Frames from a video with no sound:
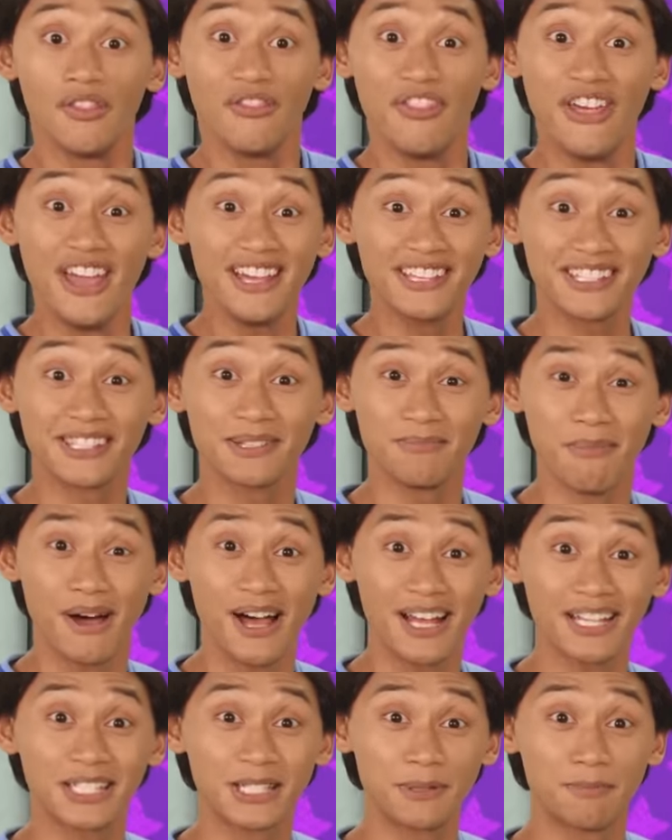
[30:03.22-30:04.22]
This
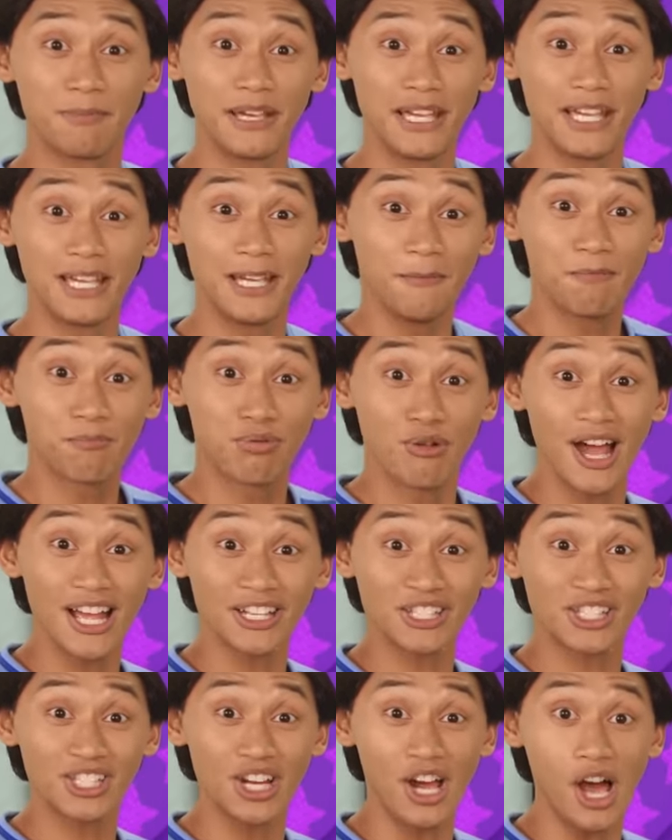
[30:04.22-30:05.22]
must be
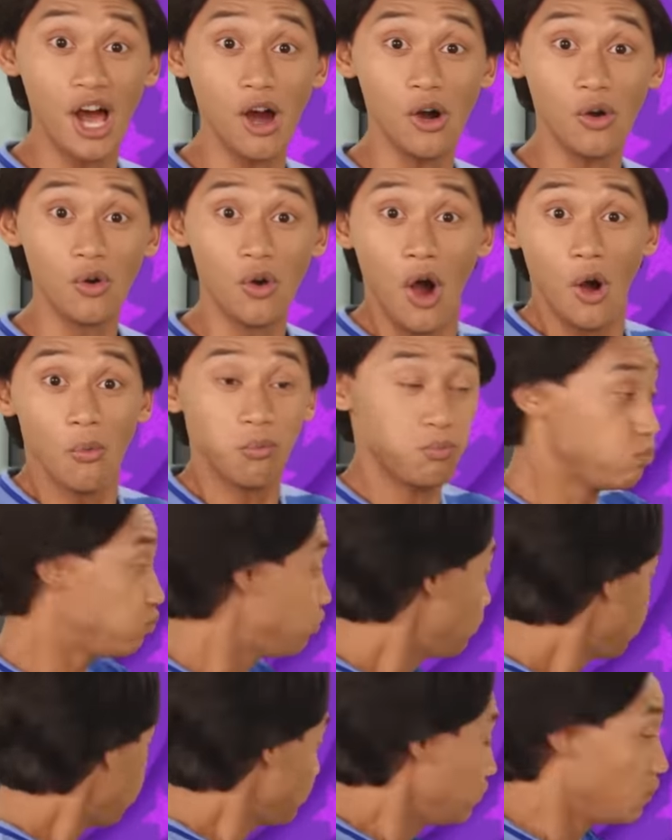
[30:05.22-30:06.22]
Presto.
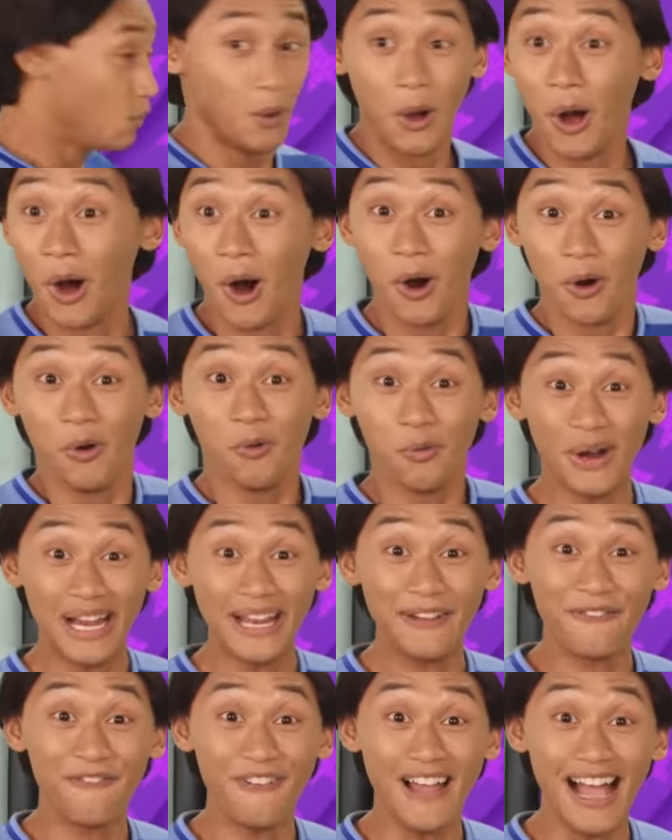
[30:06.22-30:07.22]

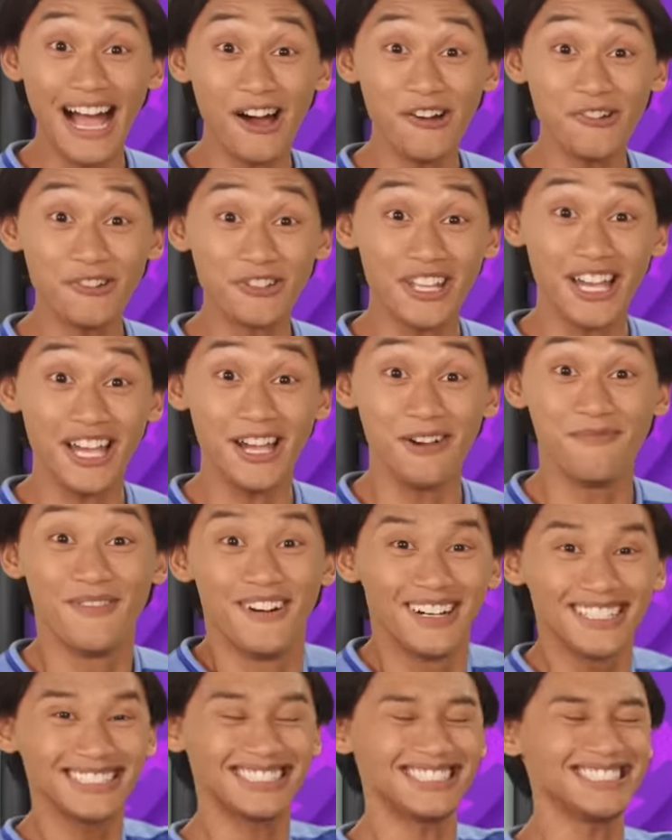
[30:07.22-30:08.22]
We found
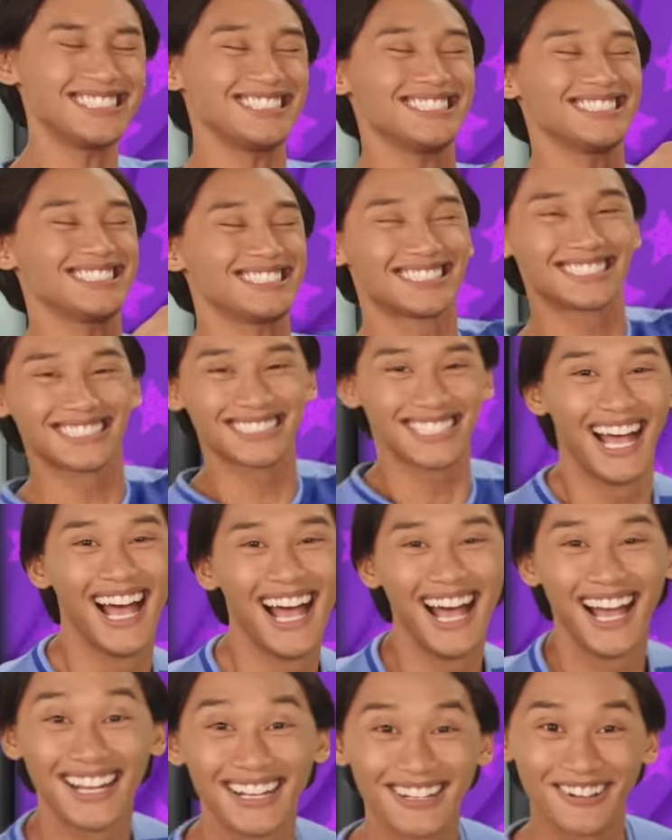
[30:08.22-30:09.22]
him. Yes.
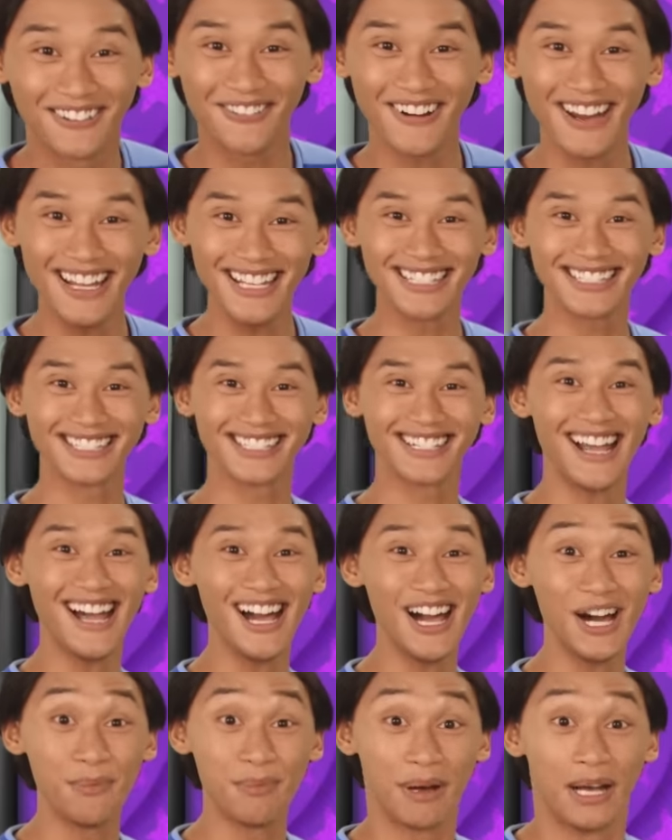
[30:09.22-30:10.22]
Great
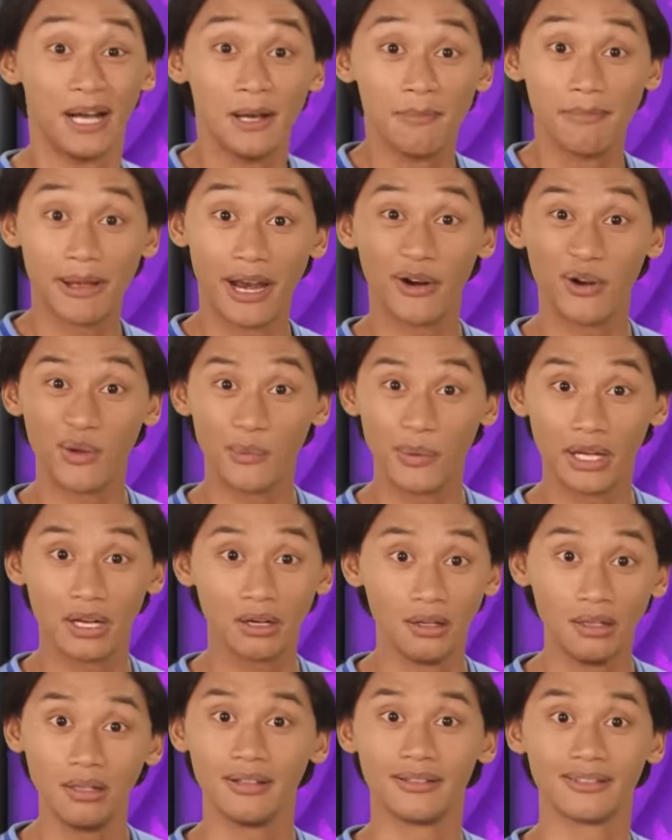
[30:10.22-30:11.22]
job.
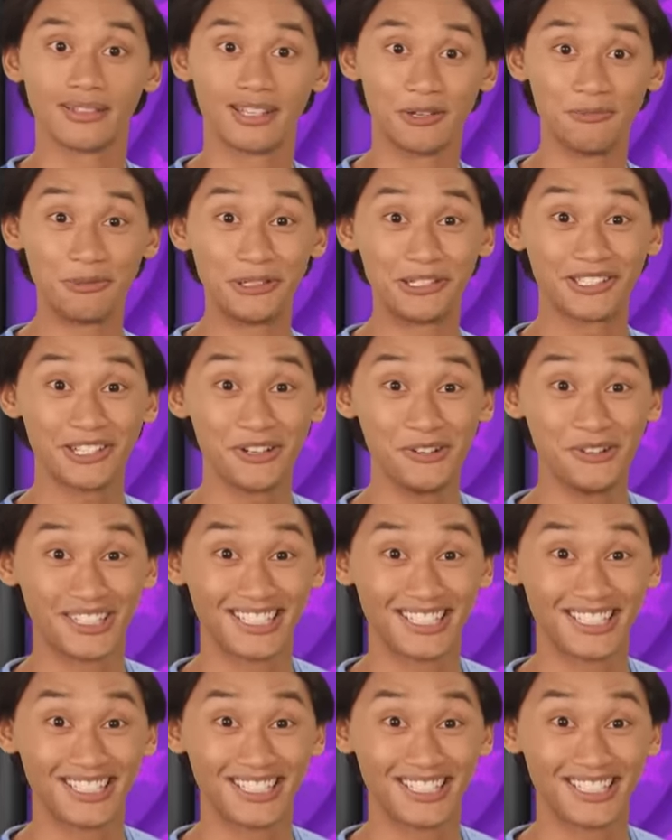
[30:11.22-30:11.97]
Periwinkle is going to be so